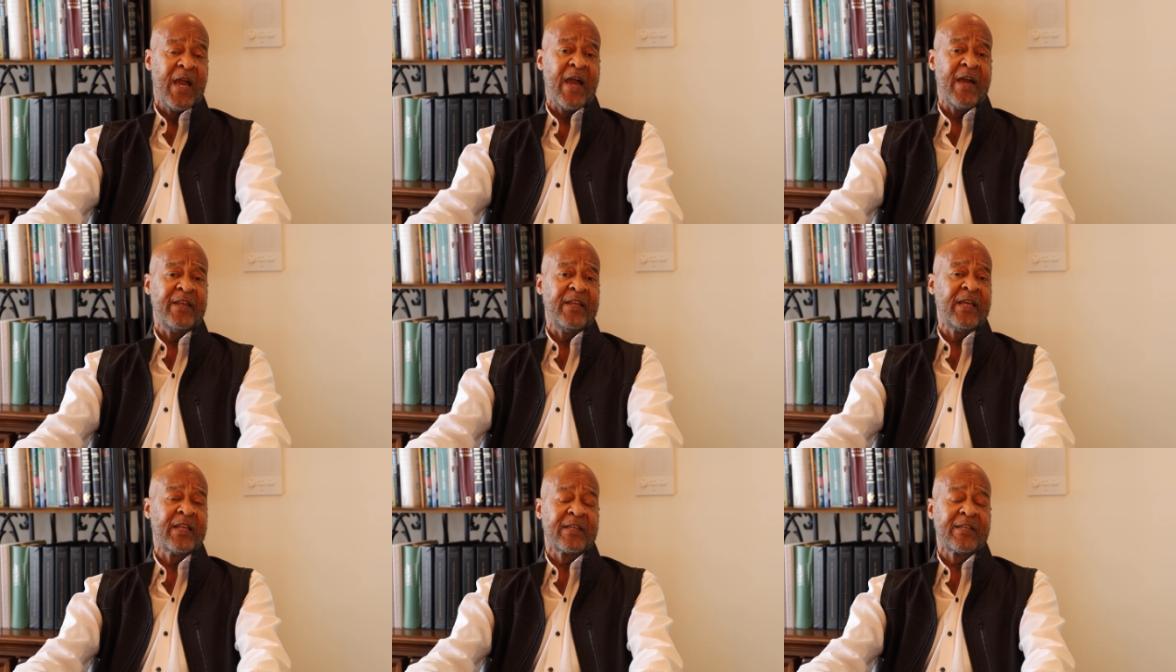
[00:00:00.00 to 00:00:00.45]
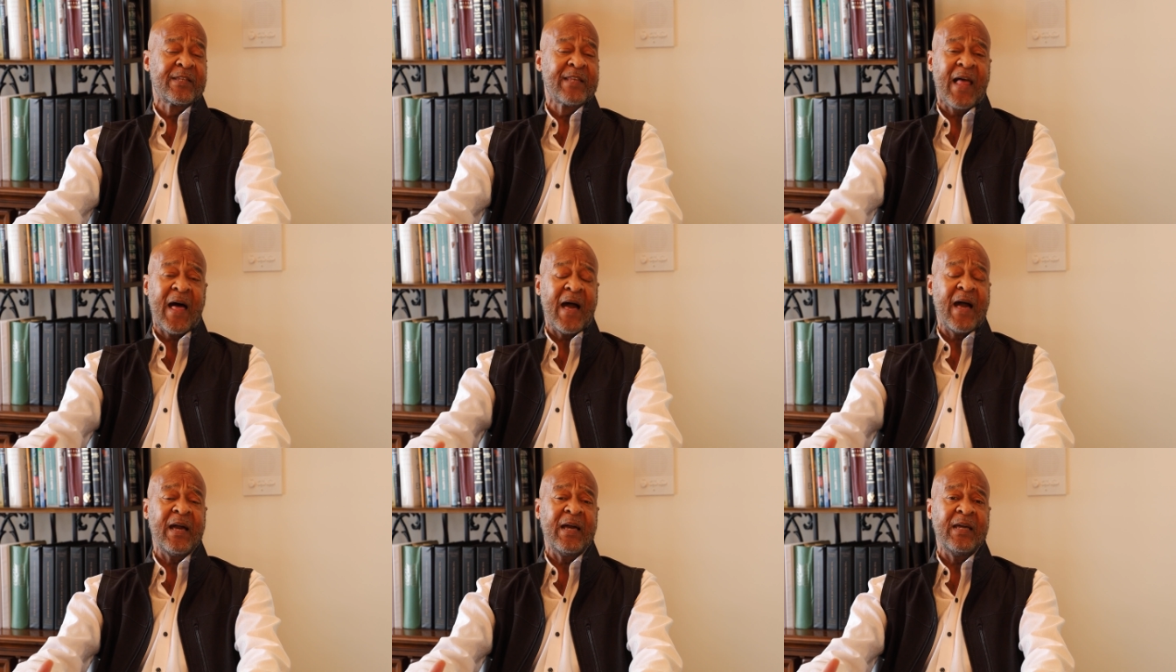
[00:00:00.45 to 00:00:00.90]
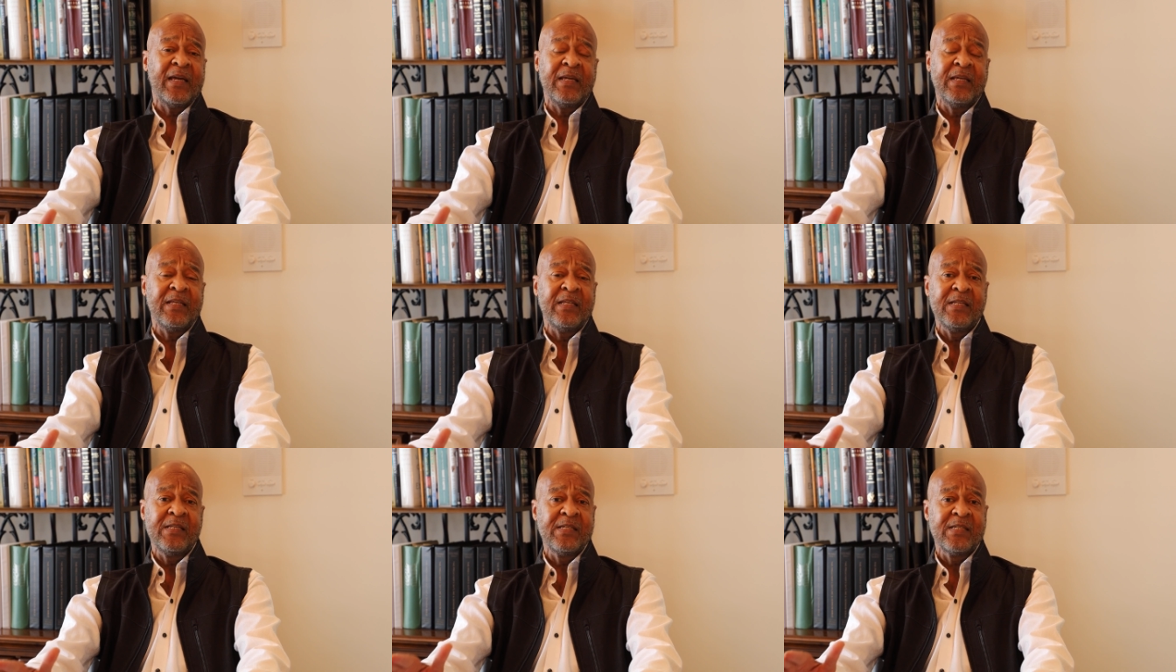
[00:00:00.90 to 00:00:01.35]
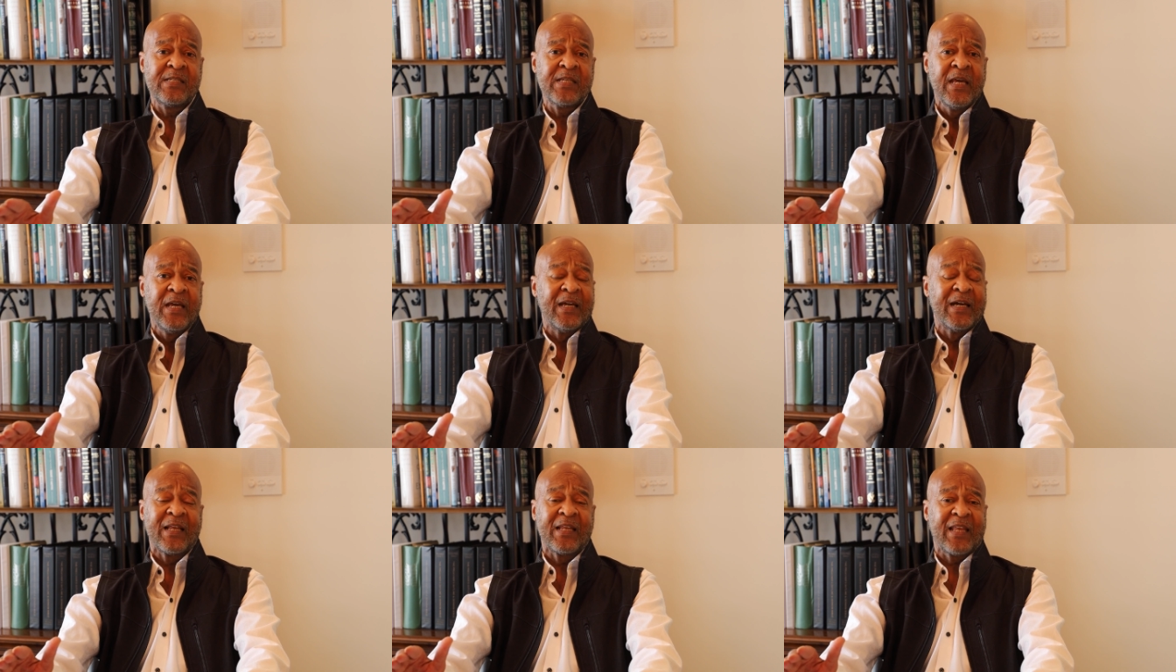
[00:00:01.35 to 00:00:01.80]
and it
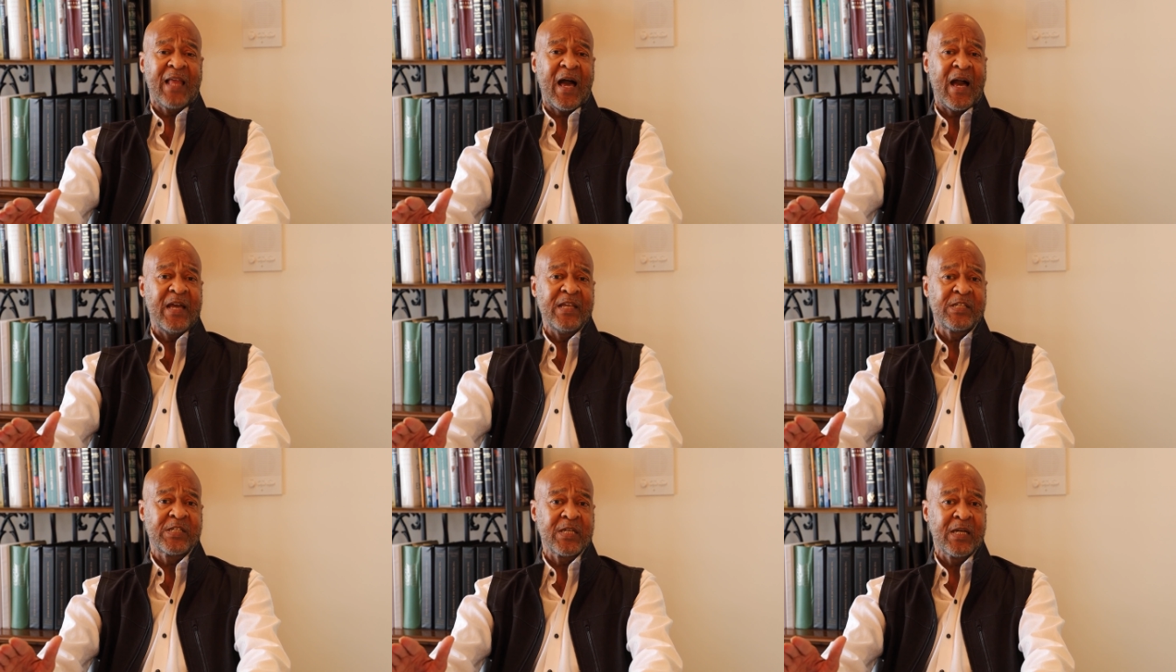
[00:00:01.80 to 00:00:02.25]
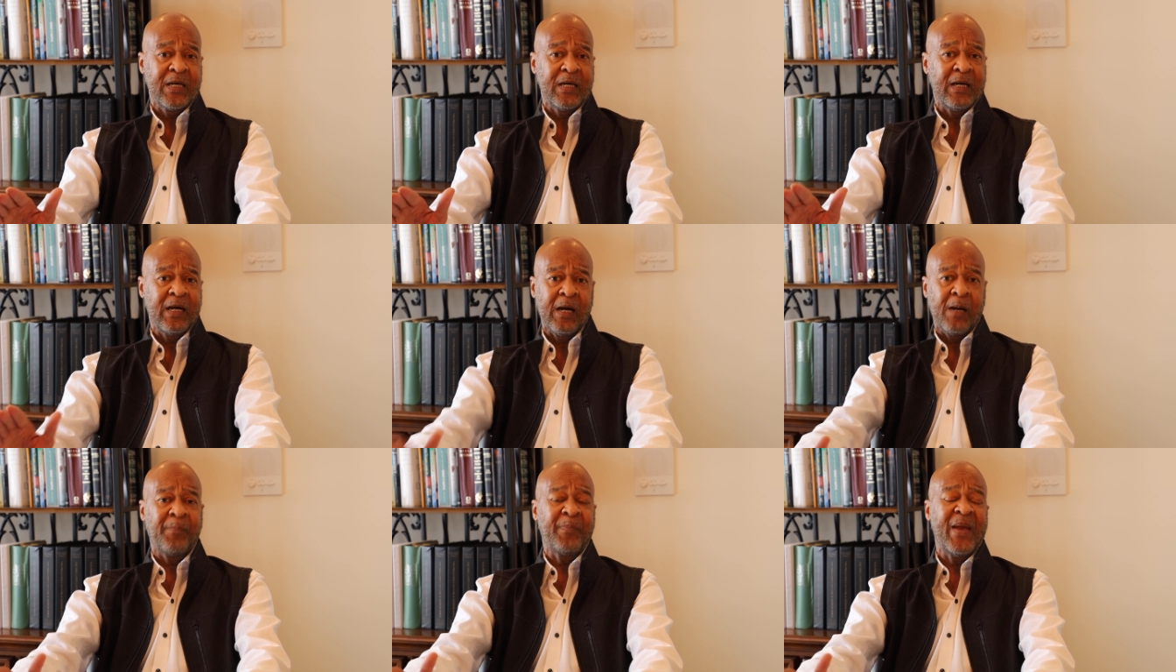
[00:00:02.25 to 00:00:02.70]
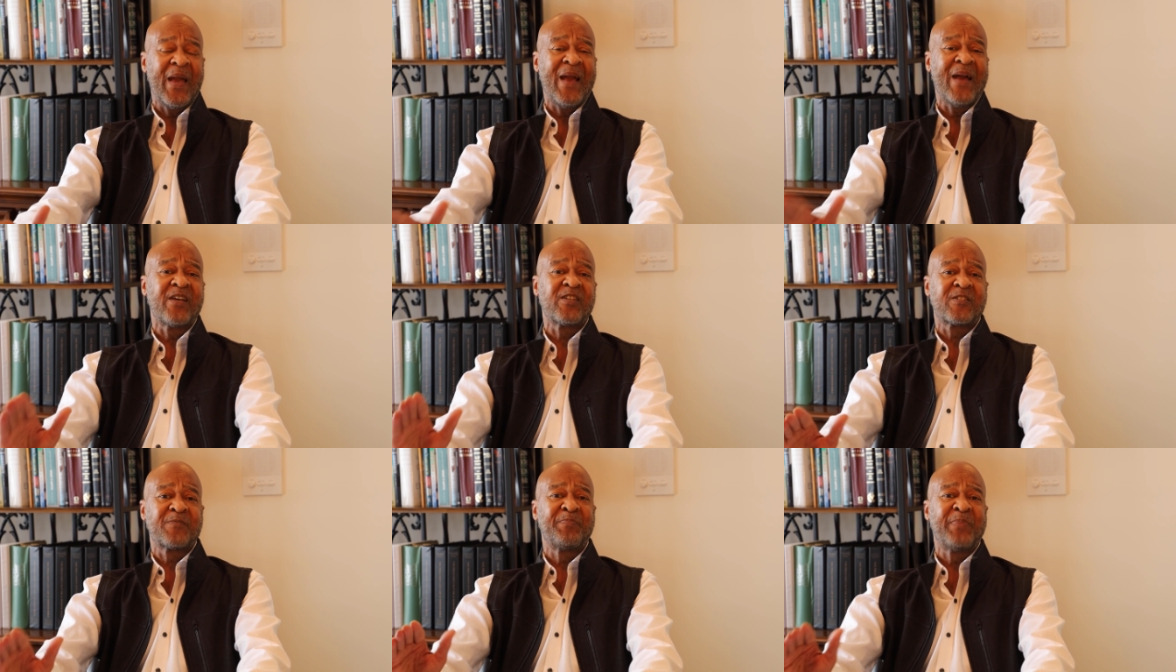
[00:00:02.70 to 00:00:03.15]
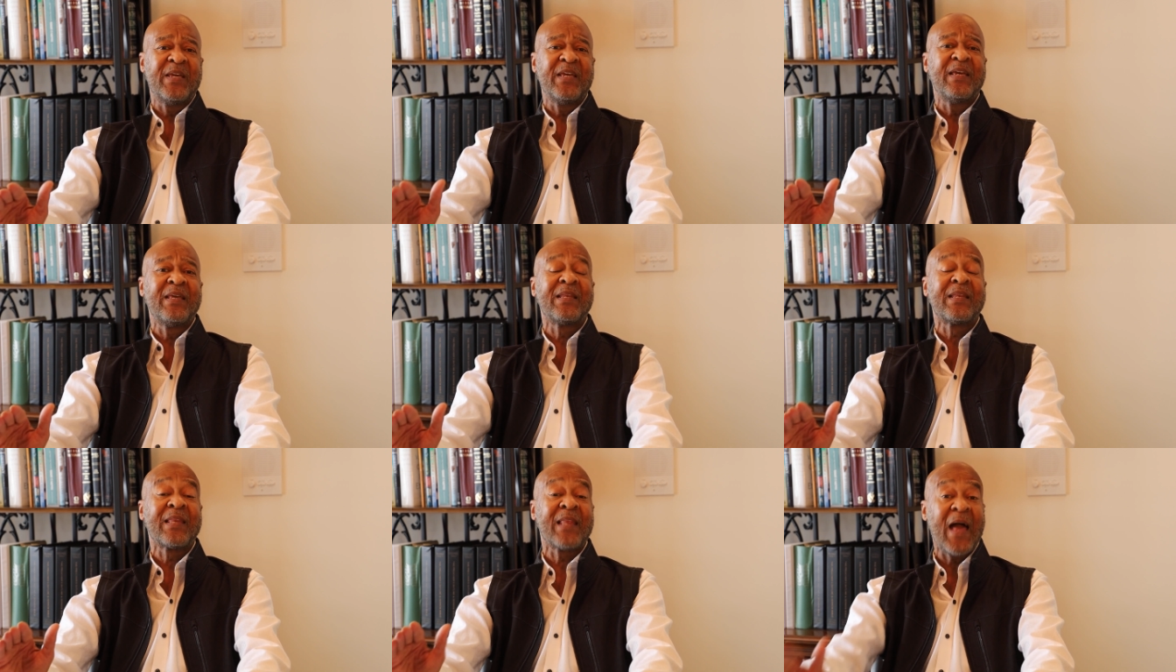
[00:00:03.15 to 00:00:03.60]
lines Elisha up as
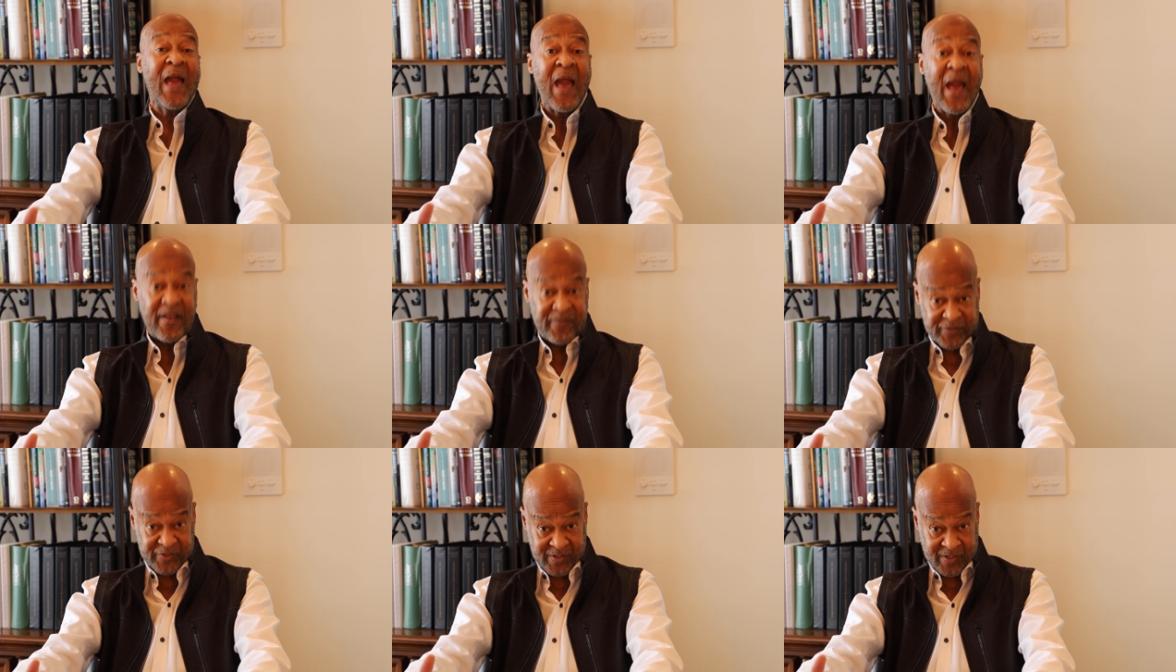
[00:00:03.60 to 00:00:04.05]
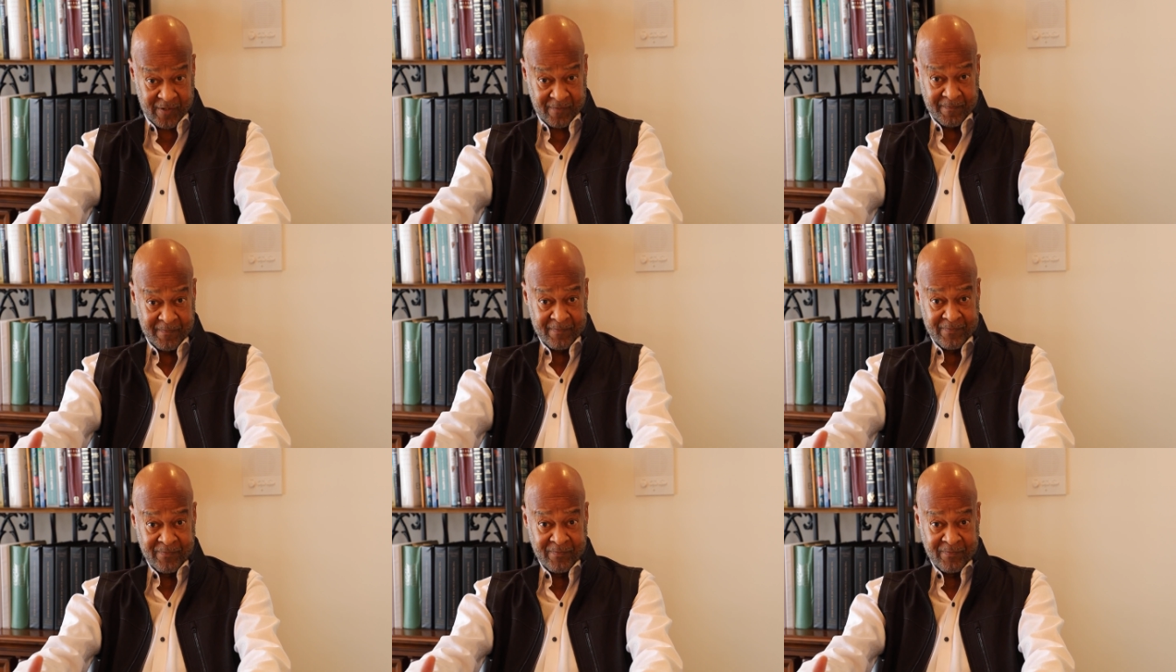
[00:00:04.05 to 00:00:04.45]
being last.